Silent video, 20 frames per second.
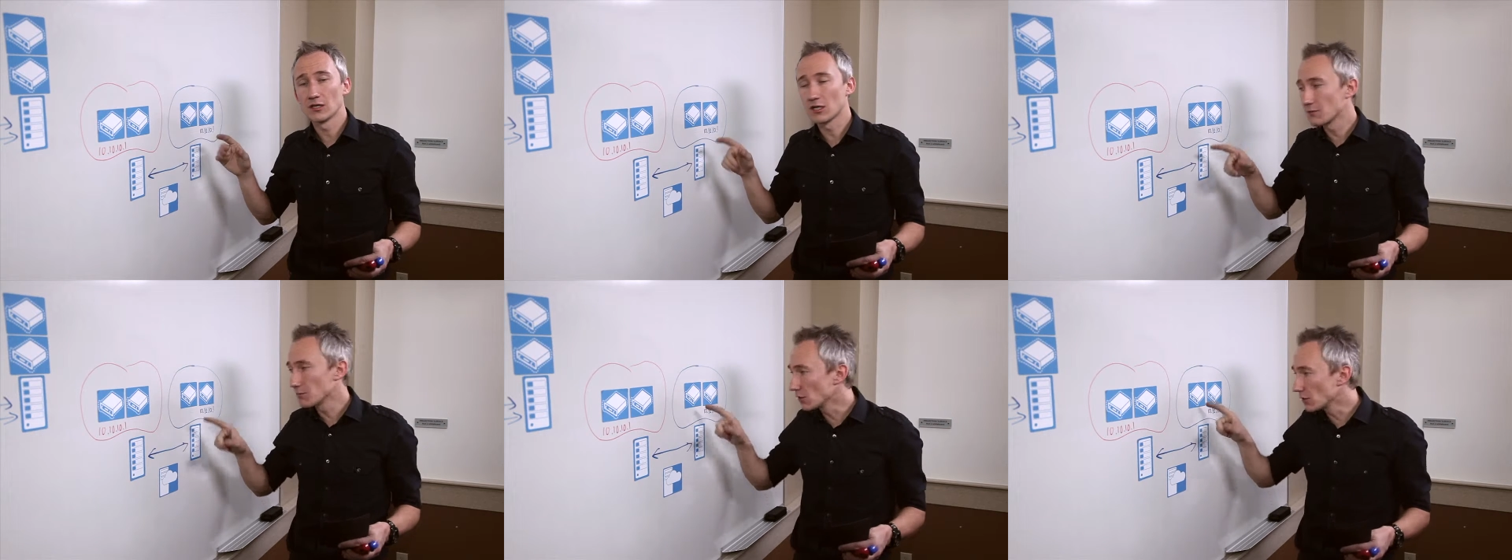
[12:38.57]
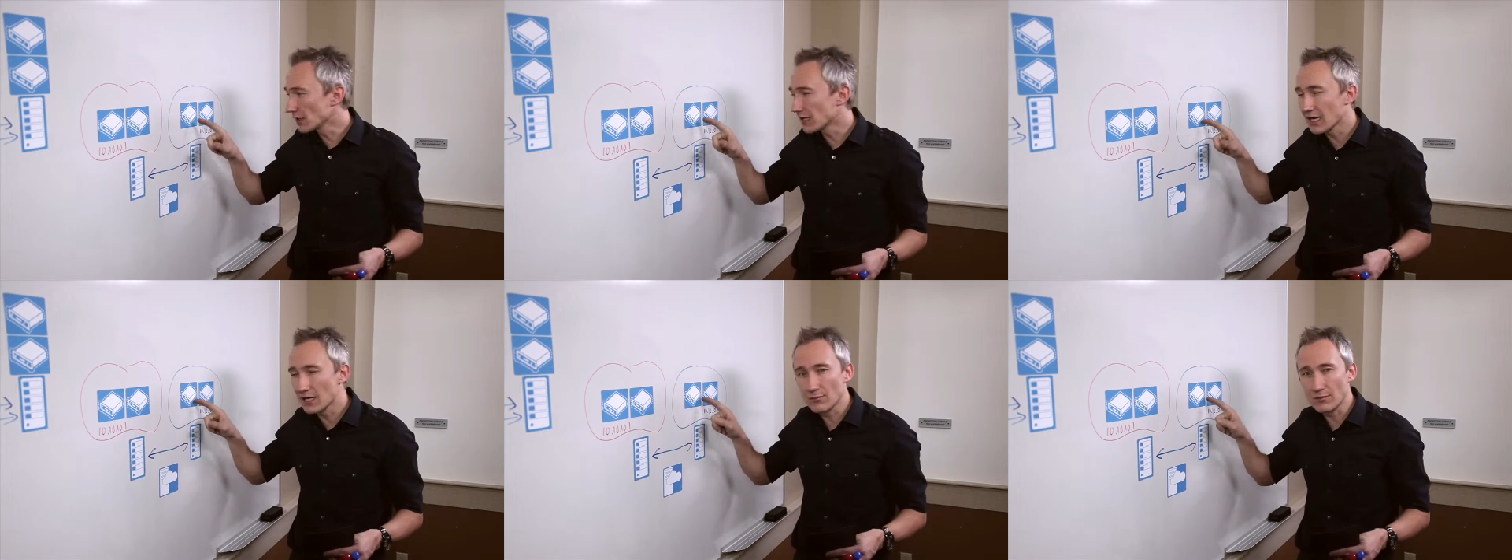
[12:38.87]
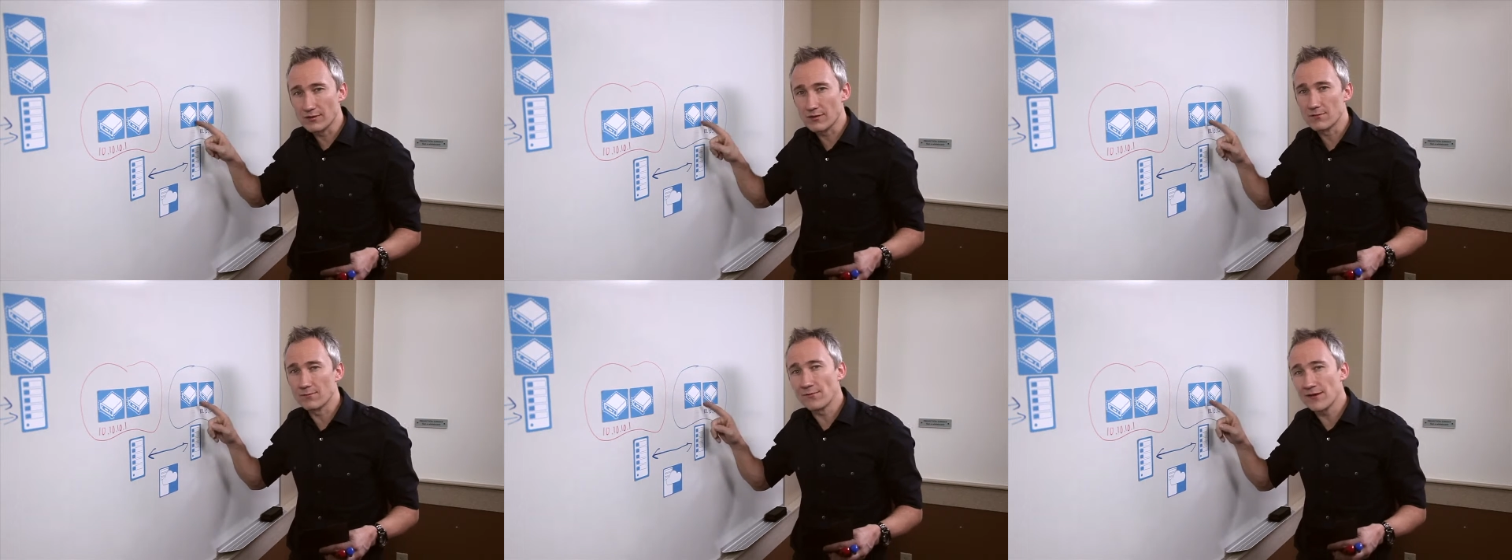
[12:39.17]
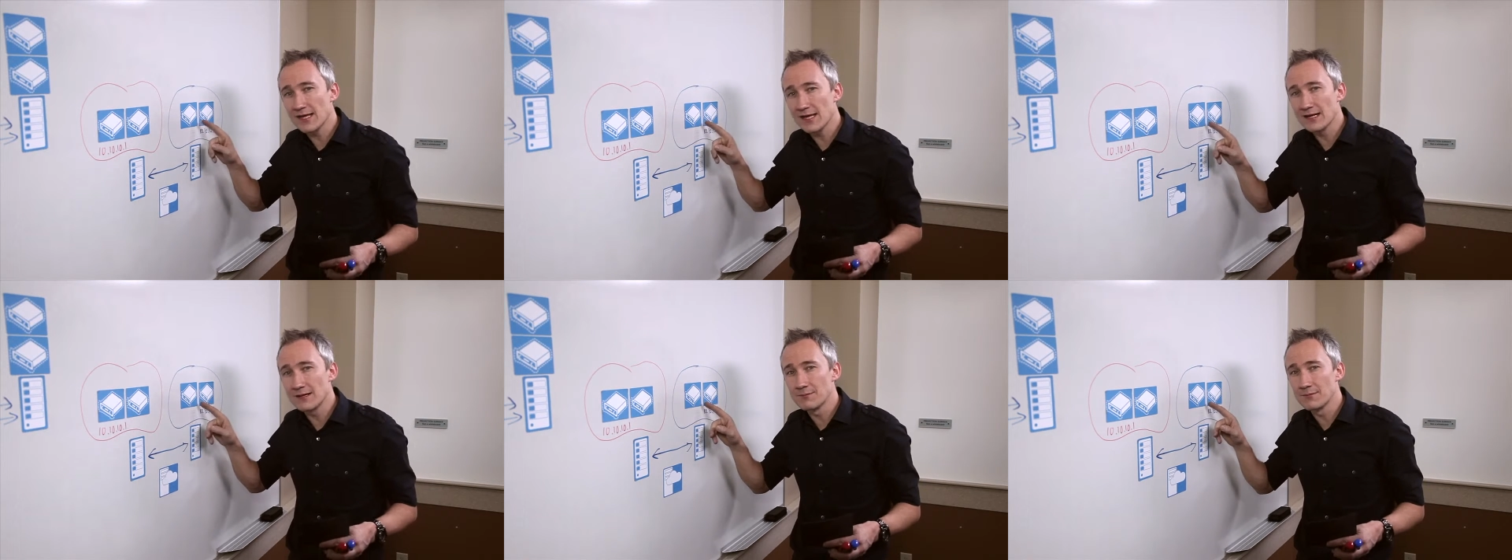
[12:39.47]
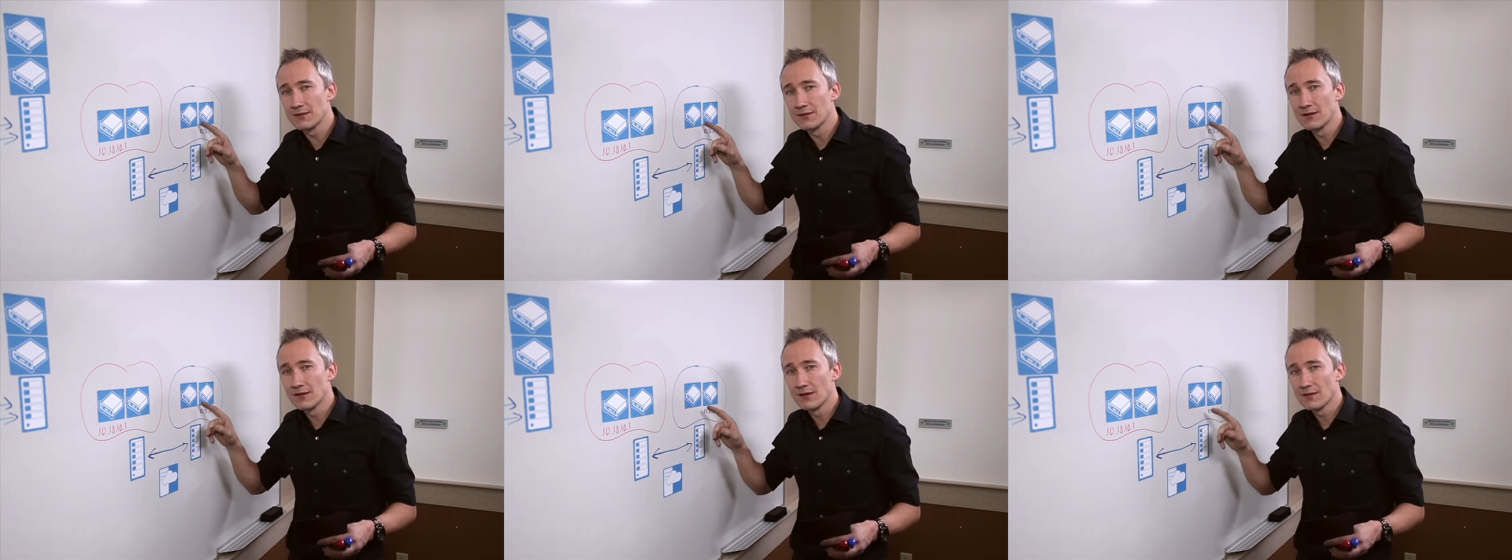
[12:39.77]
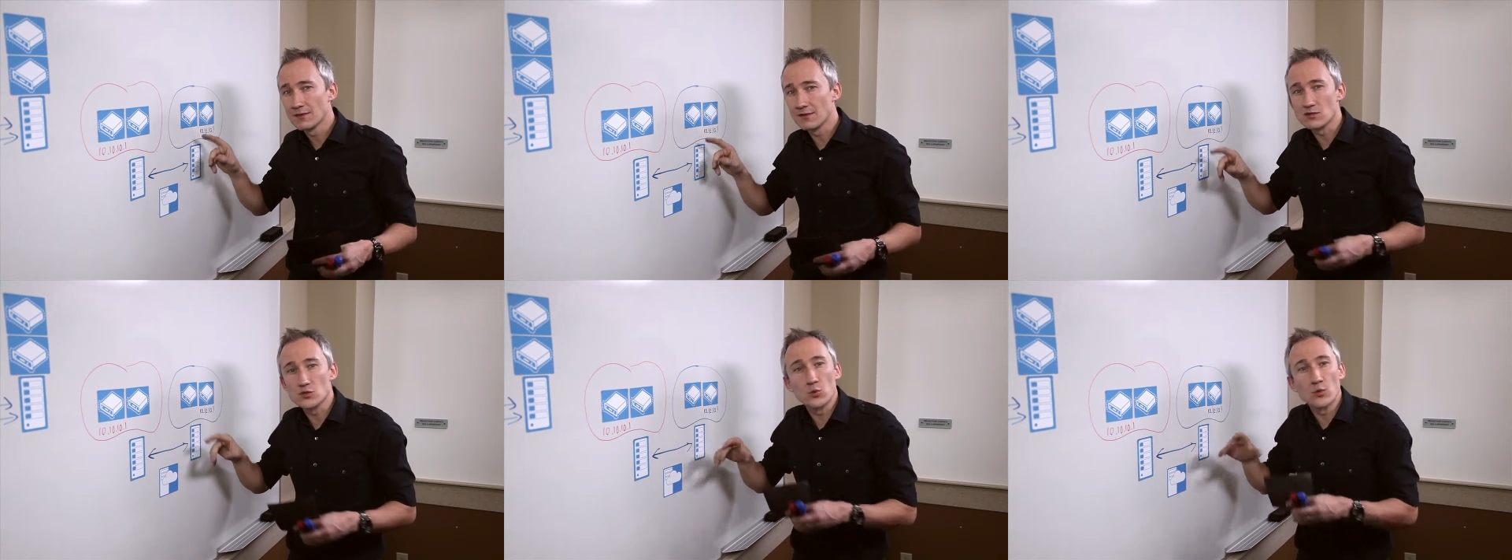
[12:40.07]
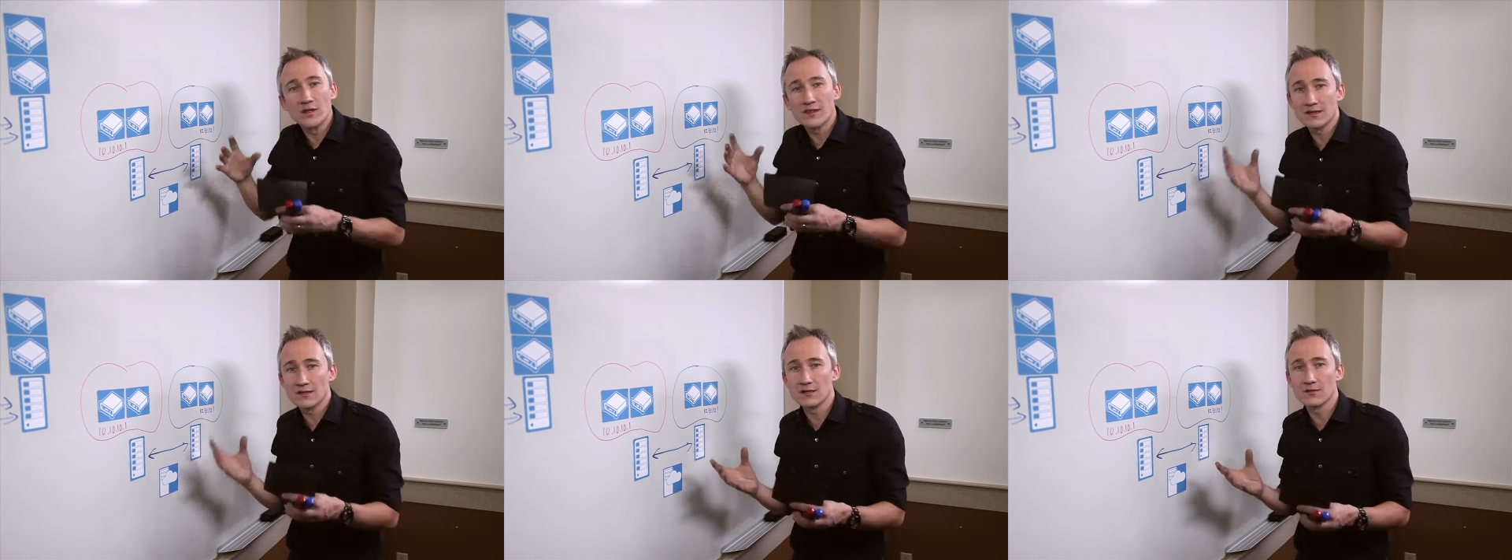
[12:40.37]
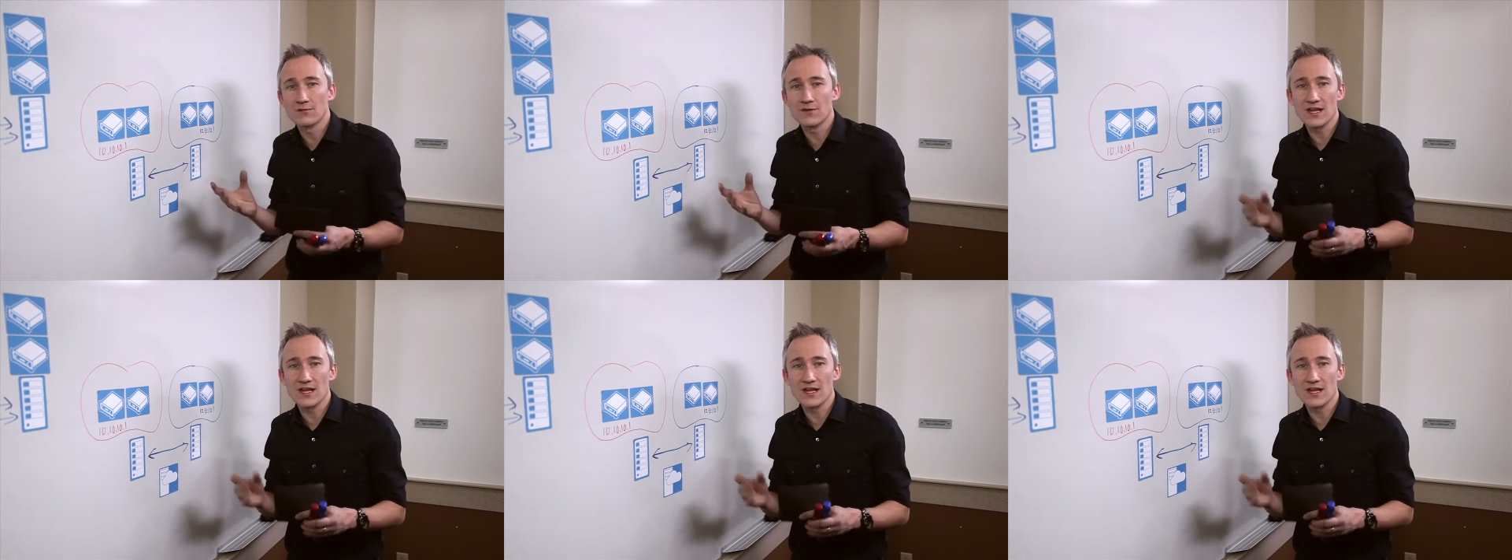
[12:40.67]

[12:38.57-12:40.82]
communicate with a VM that's within